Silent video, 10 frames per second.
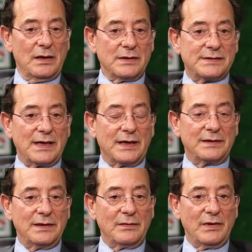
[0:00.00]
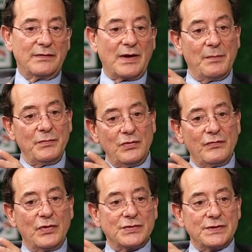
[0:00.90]
starting with some
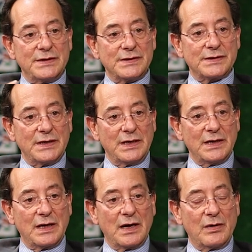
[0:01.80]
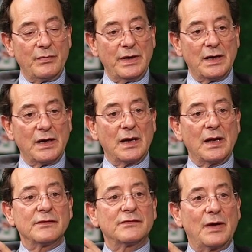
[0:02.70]
universities in the Caribbean,
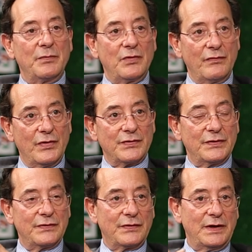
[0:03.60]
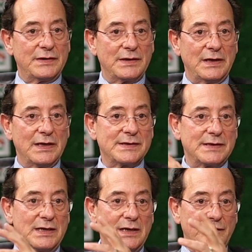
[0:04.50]
some universities in Italy, and
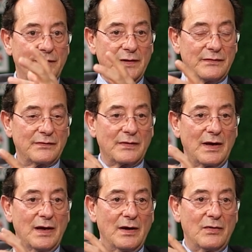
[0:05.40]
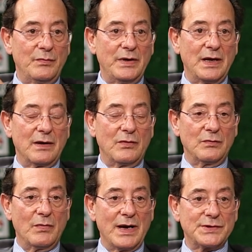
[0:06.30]
see if this could be a
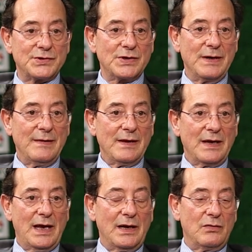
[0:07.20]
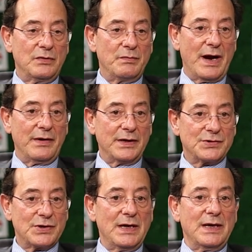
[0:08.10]
good match and a good marriage.